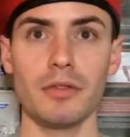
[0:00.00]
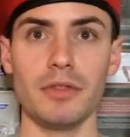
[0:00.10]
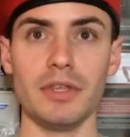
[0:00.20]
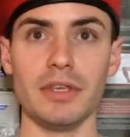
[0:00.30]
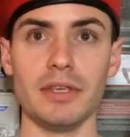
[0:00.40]

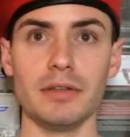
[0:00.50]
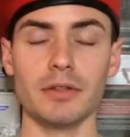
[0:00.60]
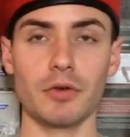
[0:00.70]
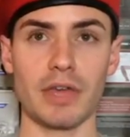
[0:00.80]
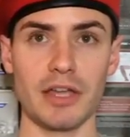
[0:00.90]
The
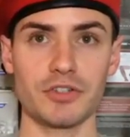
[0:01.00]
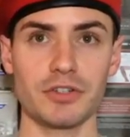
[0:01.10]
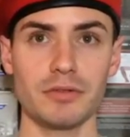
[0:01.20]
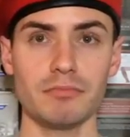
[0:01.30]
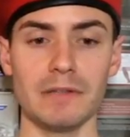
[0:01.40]

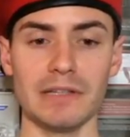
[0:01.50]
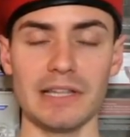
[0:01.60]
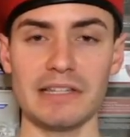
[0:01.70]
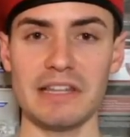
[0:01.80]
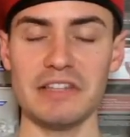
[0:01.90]
location,
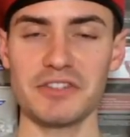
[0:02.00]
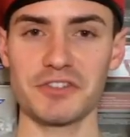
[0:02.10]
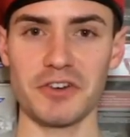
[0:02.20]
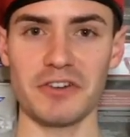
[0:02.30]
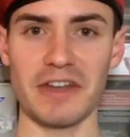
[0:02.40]
lit in
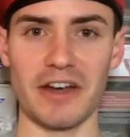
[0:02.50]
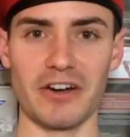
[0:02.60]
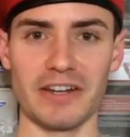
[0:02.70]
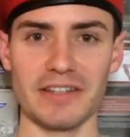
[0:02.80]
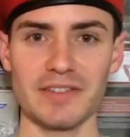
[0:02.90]
certain
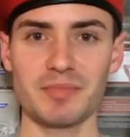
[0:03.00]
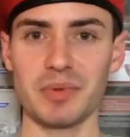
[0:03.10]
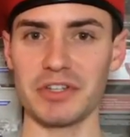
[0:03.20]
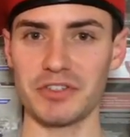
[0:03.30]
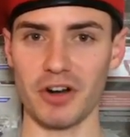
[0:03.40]
areas,
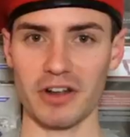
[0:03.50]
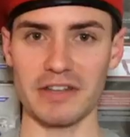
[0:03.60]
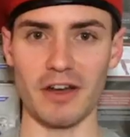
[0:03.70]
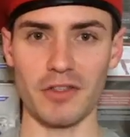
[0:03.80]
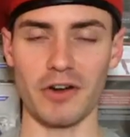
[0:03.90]
but dark
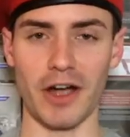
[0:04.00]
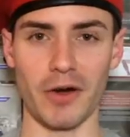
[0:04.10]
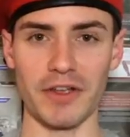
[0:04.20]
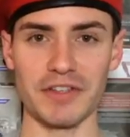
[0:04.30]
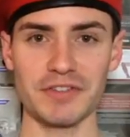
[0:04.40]
in other
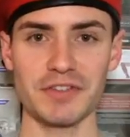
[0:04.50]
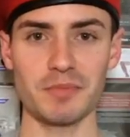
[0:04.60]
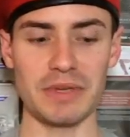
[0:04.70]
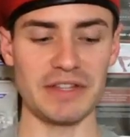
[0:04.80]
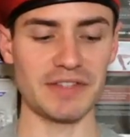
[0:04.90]
areas,
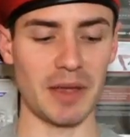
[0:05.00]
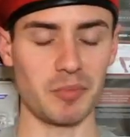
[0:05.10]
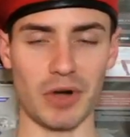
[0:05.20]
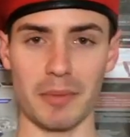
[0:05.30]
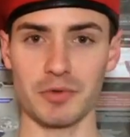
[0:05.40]
means I
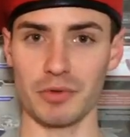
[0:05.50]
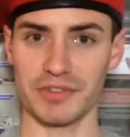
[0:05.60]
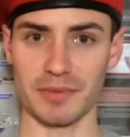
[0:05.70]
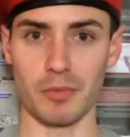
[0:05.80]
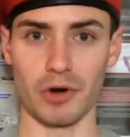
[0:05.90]
prepped with
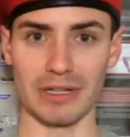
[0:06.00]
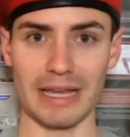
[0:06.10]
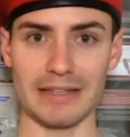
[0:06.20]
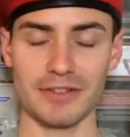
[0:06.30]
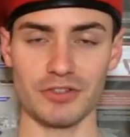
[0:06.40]
some more
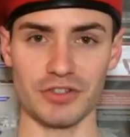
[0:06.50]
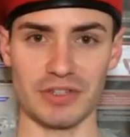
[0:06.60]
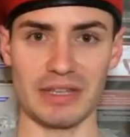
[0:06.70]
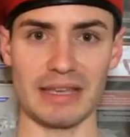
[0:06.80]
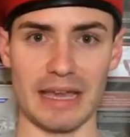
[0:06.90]
lights
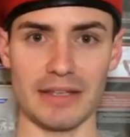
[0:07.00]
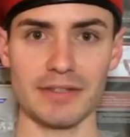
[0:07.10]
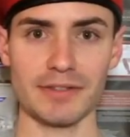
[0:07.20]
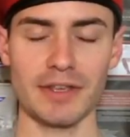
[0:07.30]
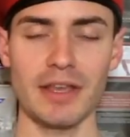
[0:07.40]
just in
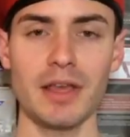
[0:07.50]
case,